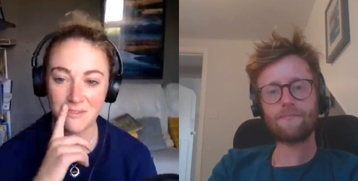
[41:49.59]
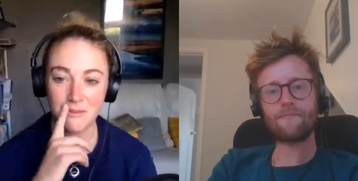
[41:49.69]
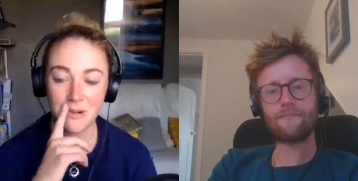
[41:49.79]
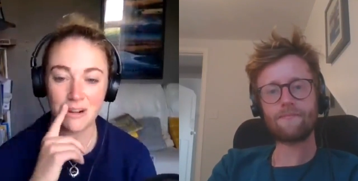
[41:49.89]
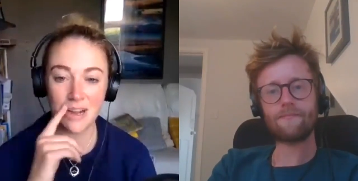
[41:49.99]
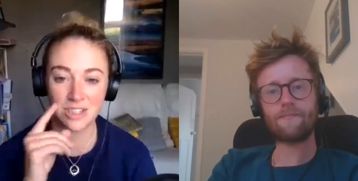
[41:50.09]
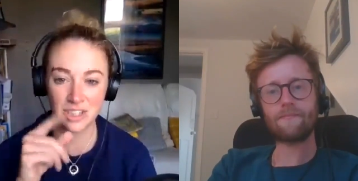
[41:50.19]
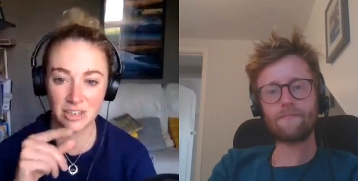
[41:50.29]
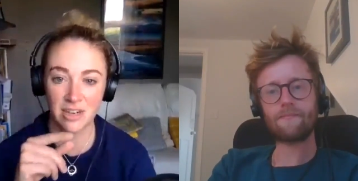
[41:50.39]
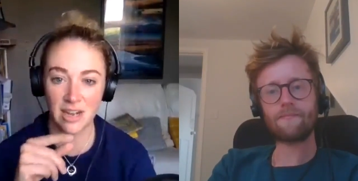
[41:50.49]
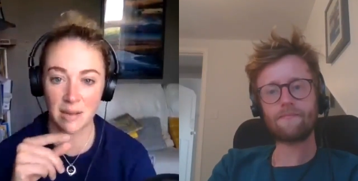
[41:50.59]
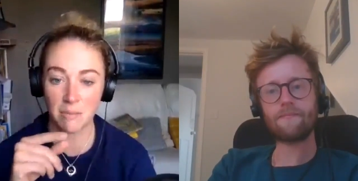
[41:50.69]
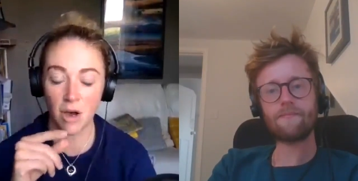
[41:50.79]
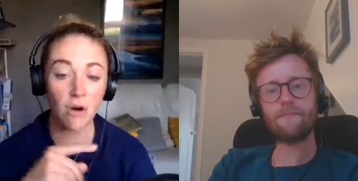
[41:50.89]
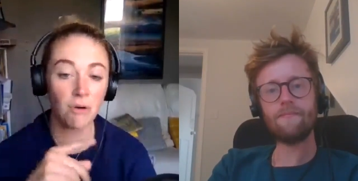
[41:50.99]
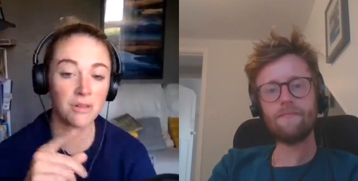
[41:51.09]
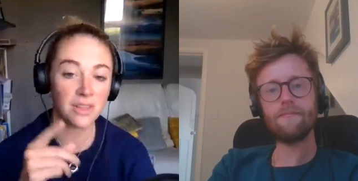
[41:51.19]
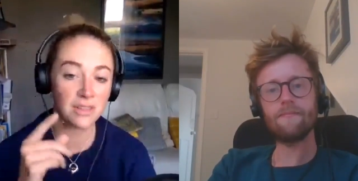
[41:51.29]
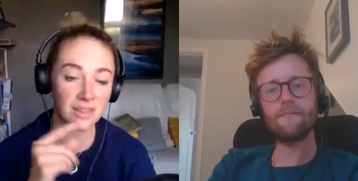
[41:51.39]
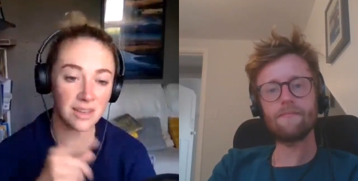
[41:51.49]
Speaker 1: We're at Shira Camp. Oh,
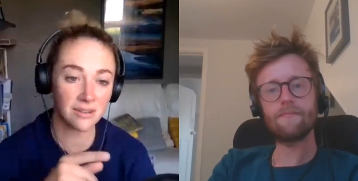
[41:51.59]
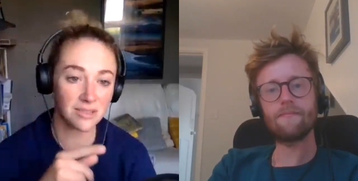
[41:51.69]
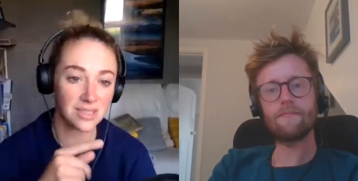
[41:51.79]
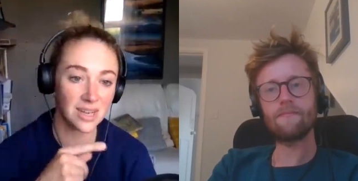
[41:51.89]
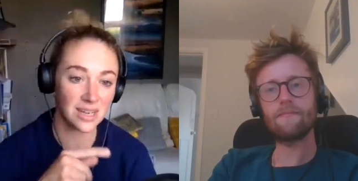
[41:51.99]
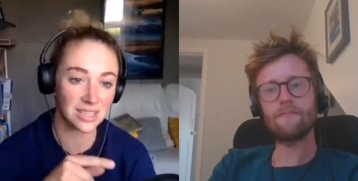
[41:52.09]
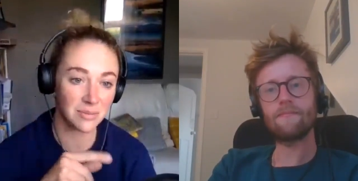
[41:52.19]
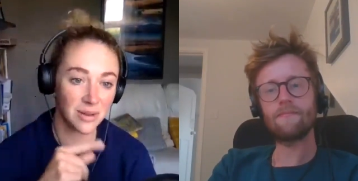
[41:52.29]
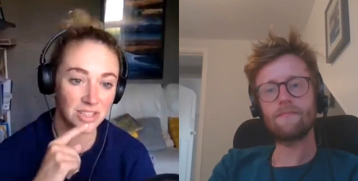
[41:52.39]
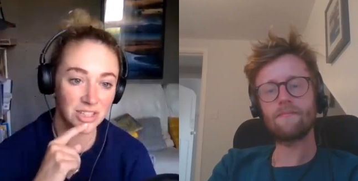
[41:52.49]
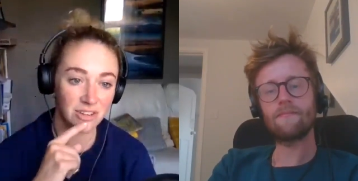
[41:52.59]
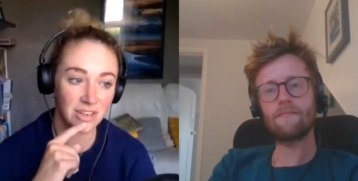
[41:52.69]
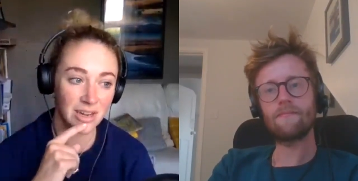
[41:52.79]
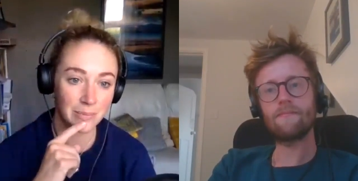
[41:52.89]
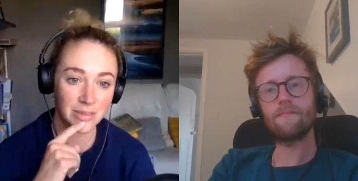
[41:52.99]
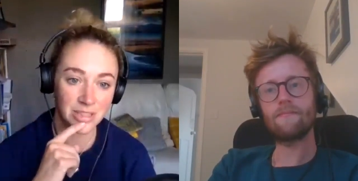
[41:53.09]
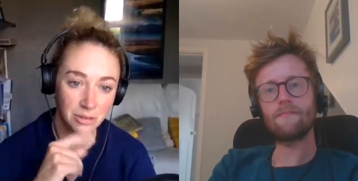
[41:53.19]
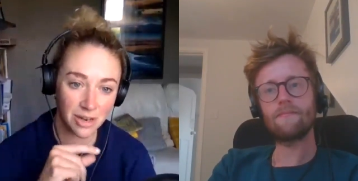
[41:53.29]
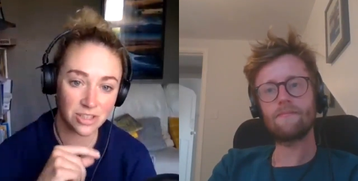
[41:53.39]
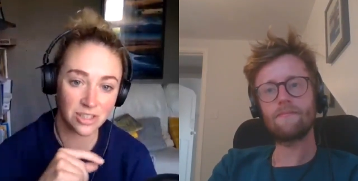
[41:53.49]
the other thing I wanted to ask you about Shira Camp is
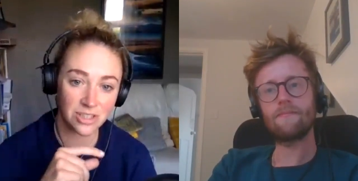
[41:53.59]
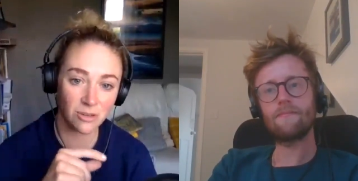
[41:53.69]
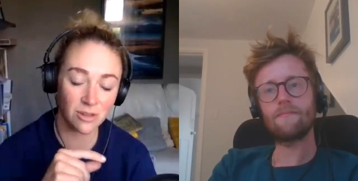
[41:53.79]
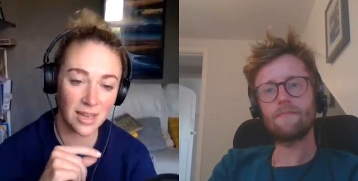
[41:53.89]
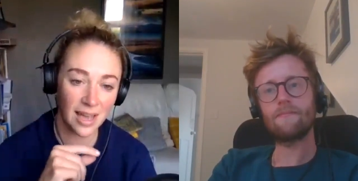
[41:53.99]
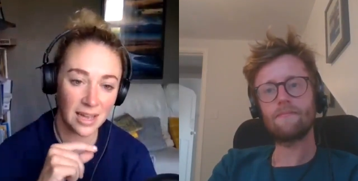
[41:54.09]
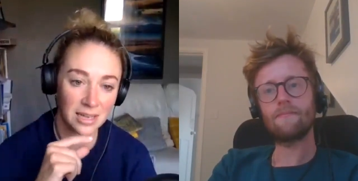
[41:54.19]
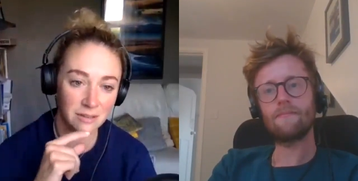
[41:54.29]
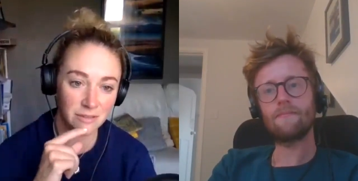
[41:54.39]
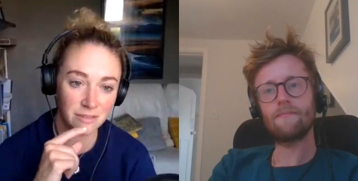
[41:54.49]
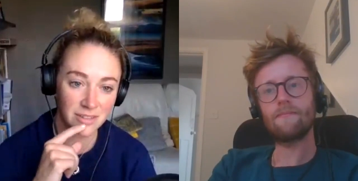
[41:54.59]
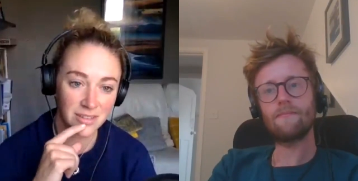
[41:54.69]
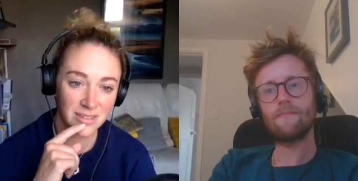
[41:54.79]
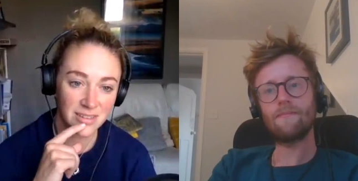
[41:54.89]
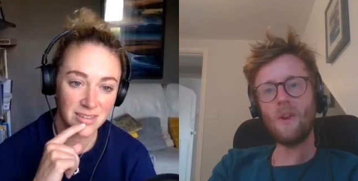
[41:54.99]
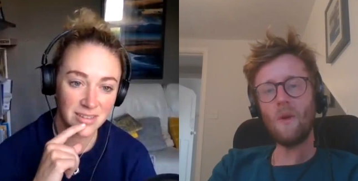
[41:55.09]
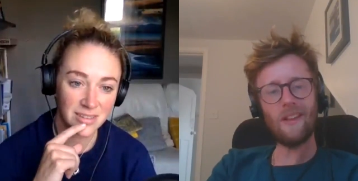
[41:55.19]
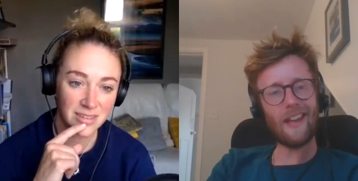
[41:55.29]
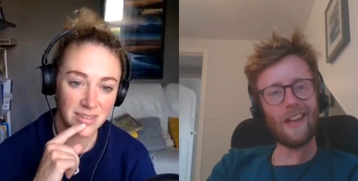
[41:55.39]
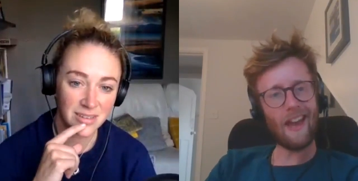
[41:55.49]
you actually saw the cave.
Speaker 2: Oh,
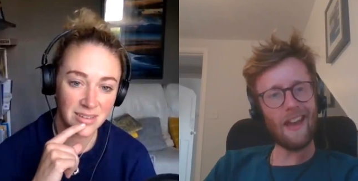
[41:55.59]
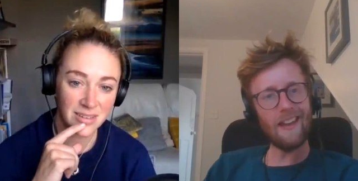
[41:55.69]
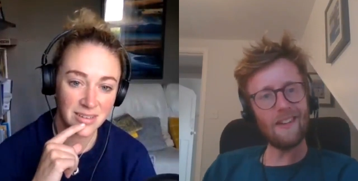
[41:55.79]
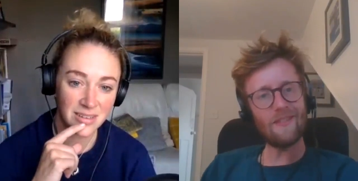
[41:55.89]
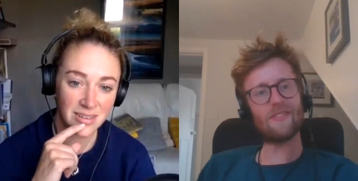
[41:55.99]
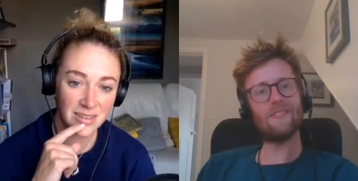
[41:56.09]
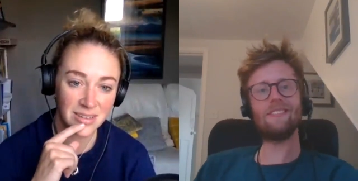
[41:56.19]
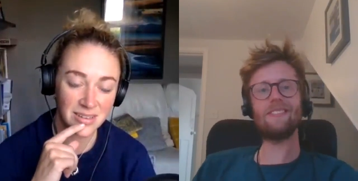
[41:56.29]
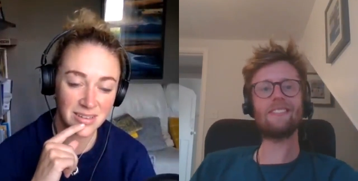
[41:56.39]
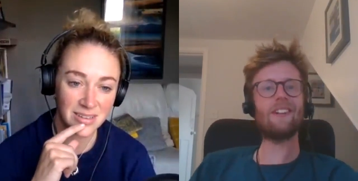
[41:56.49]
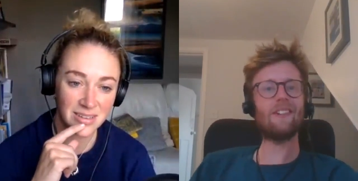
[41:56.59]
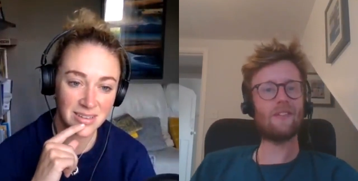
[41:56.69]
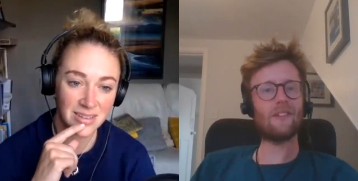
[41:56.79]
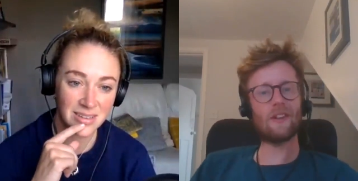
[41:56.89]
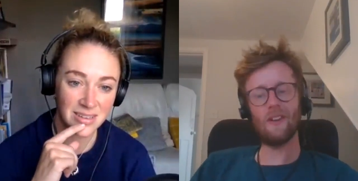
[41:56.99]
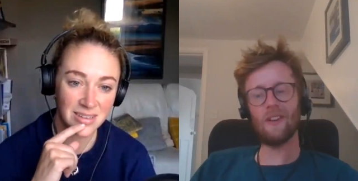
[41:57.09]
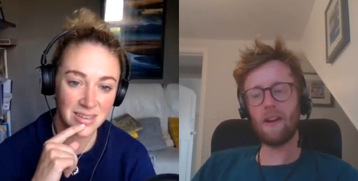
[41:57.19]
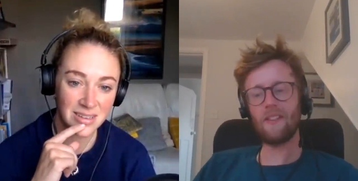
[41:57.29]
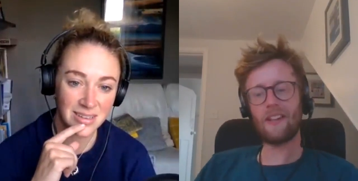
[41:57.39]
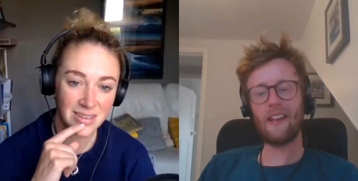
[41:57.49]
the cave! I'd forgotten
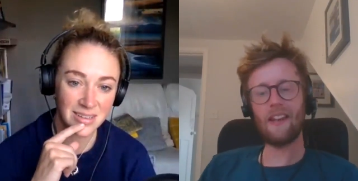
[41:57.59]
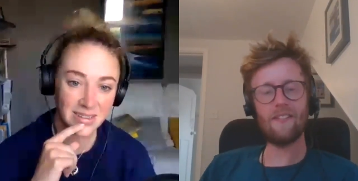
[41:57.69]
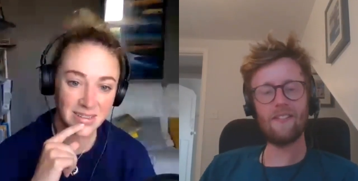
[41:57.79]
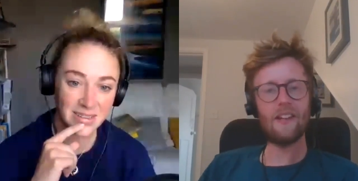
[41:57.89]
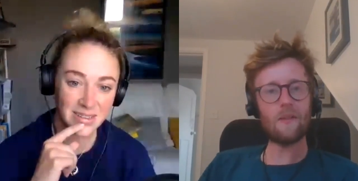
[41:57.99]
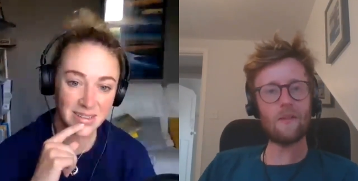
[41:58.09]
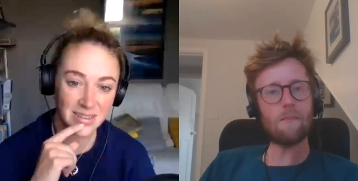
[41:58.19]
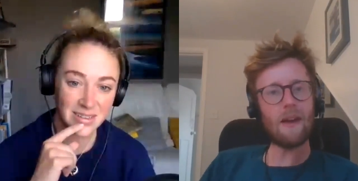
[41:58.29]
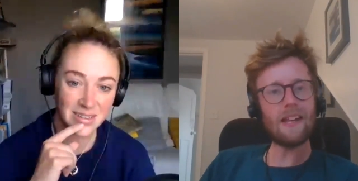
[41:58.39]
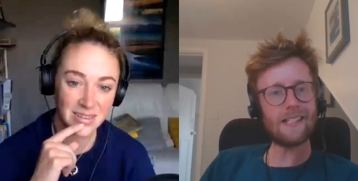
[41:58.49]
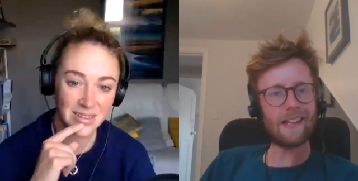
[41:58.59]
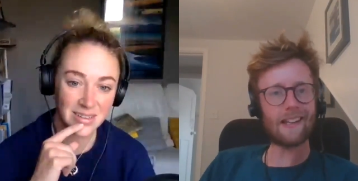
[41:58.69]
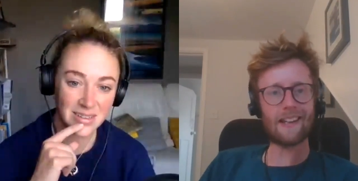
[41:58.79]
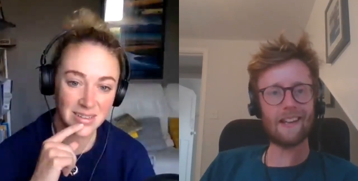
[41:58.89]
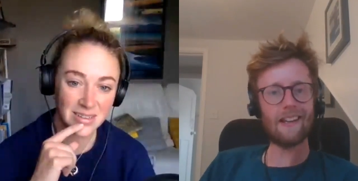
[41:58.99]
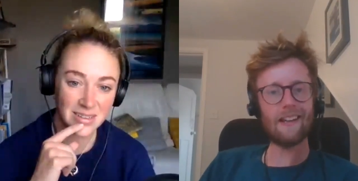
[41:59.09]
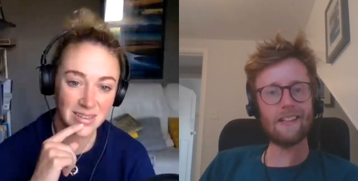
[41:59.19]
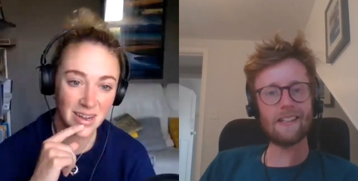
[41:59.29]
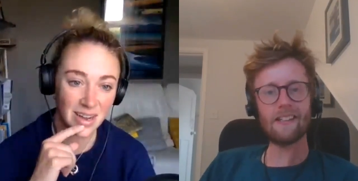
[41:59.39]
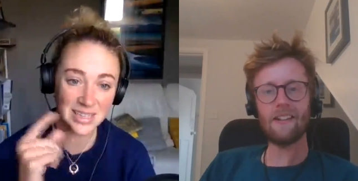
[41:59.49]
about the cave. That was amazing,
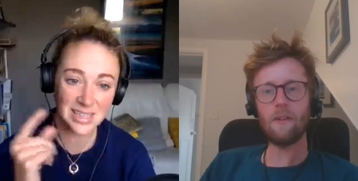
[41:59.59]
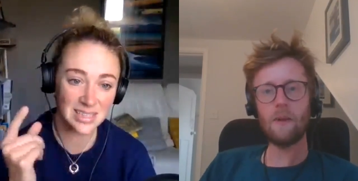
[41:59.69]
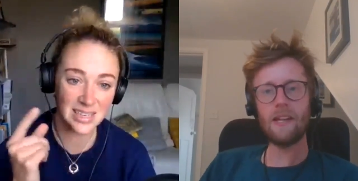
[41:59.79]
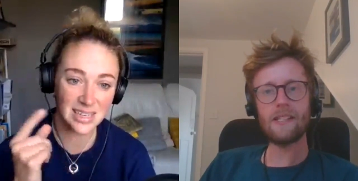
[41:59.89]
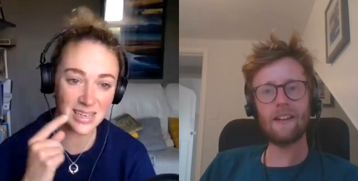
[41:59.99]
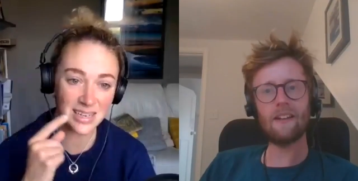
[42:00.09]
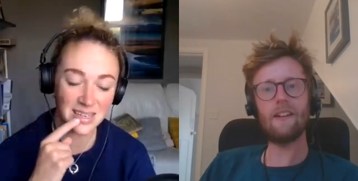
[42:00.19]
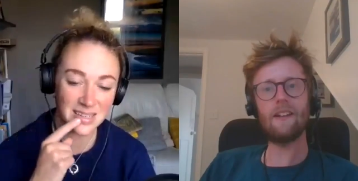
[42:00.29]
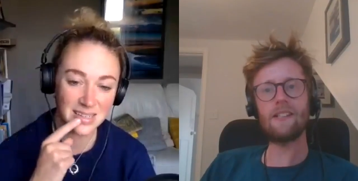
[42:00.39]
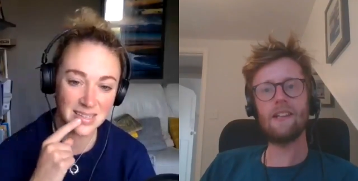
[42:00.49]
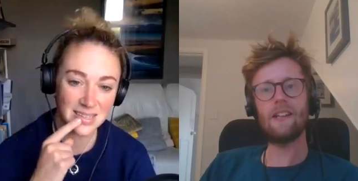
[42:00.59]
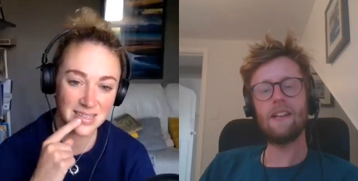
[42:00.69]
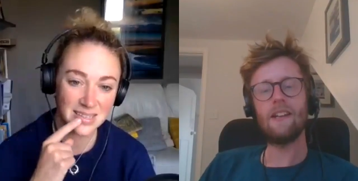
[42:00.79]
and our amazing guides.